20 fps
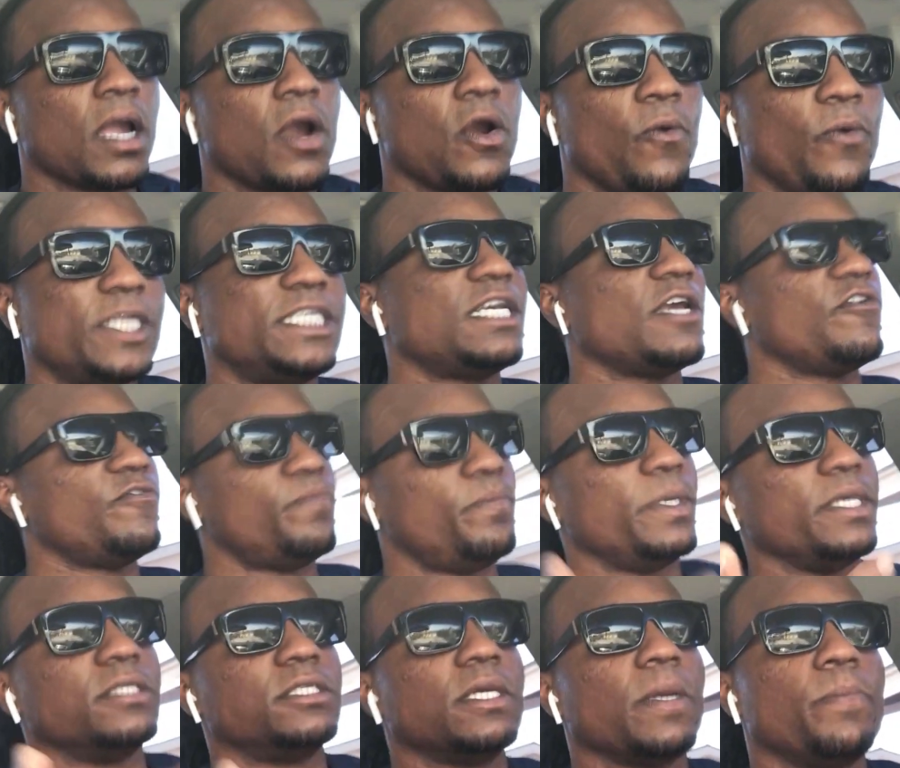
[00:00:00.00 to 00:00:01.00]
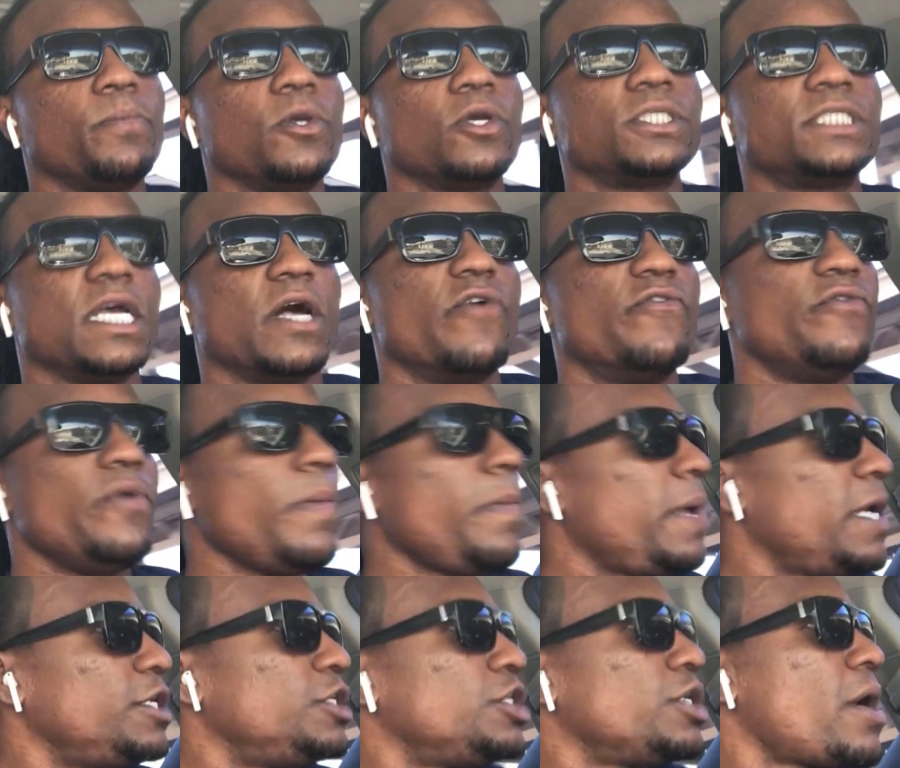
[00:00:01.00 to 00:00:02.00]
which have built up your
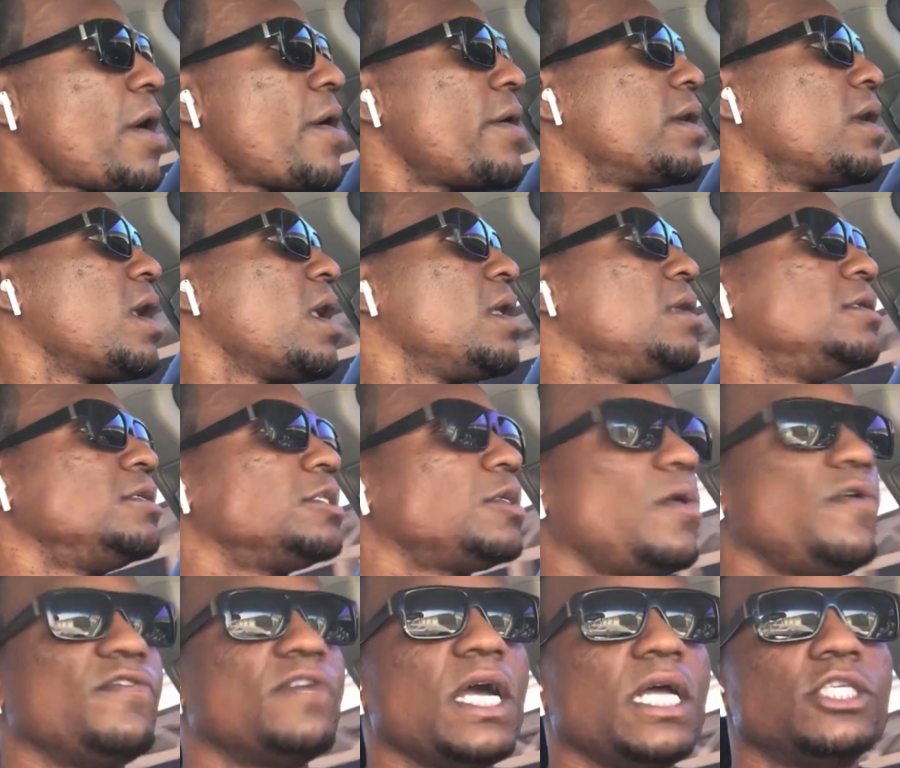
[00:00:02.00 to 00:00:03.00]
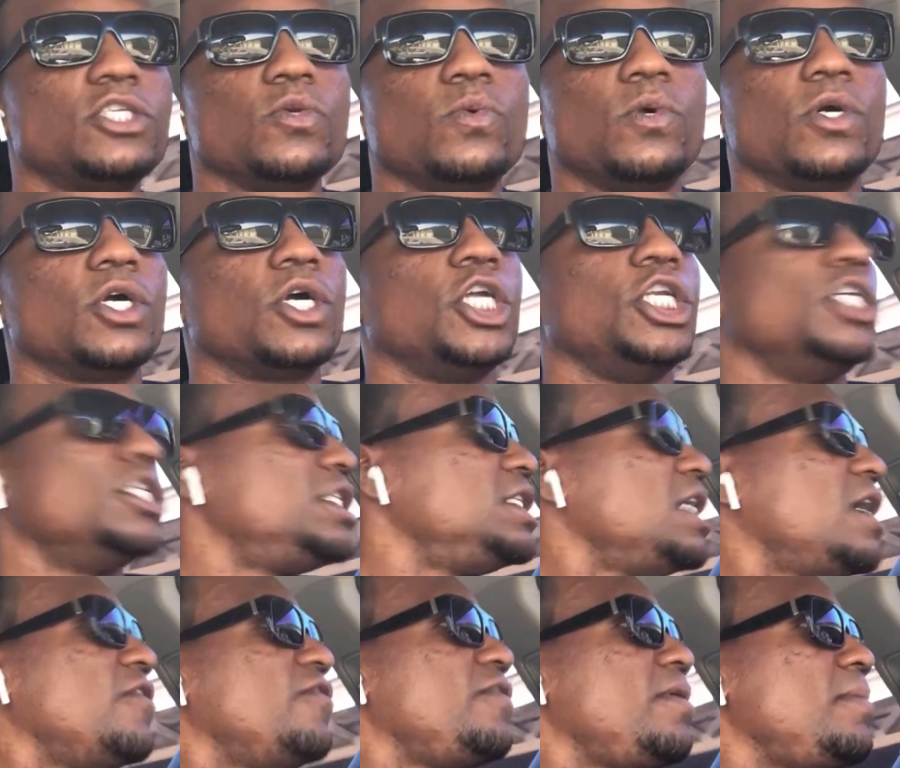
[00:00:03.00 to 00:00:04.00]
self-image. So you've got to work on your
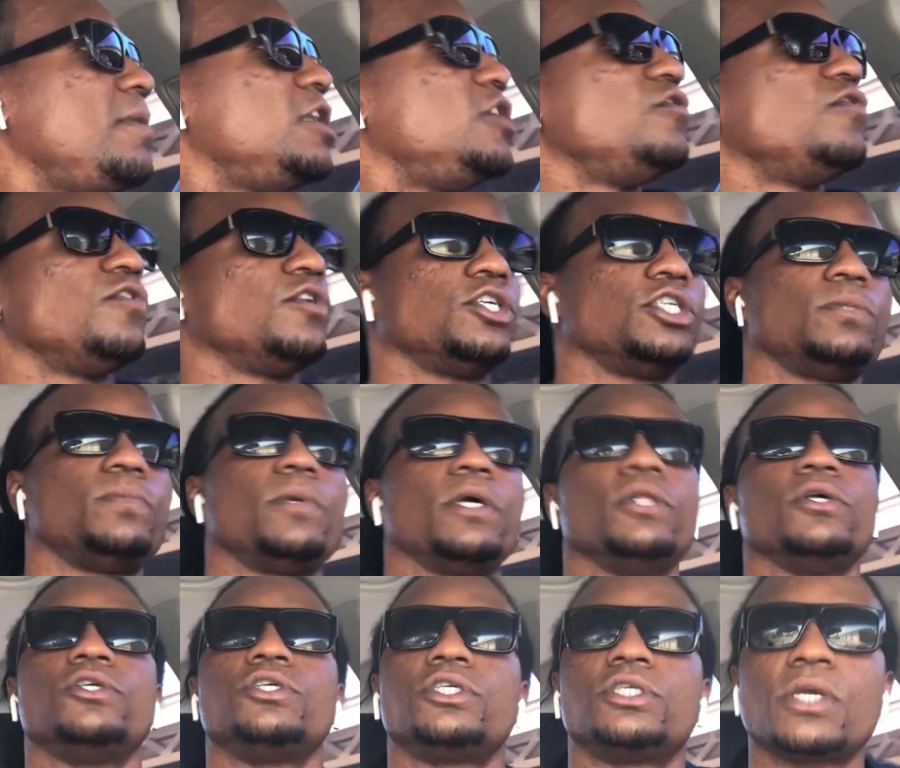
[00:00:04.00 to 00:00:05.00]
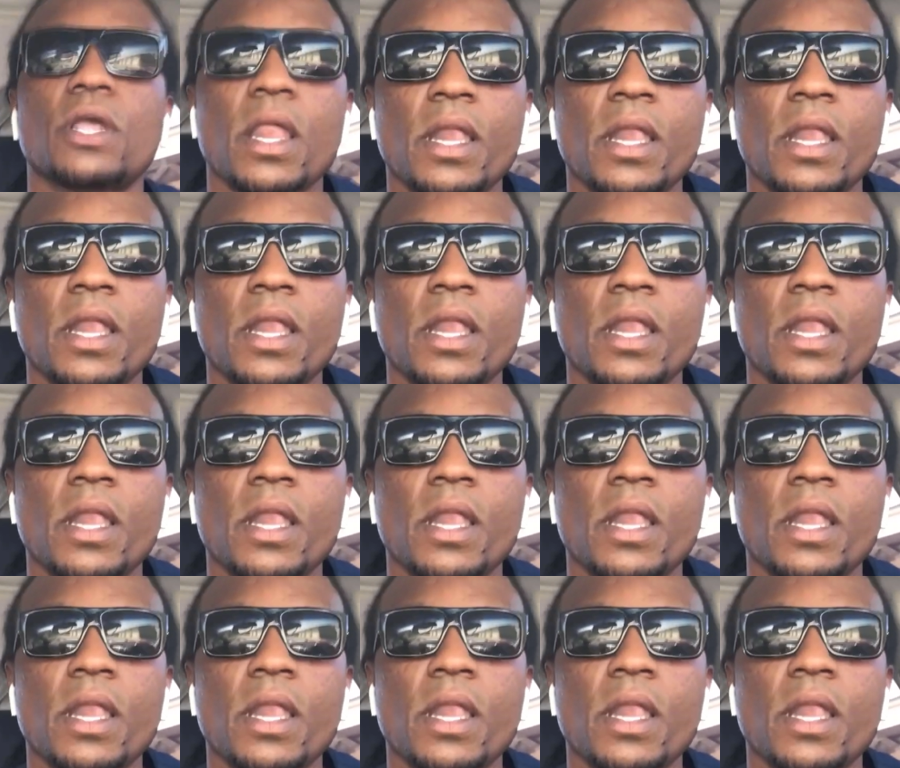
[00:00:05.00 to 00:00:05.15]
self-image first, brothers.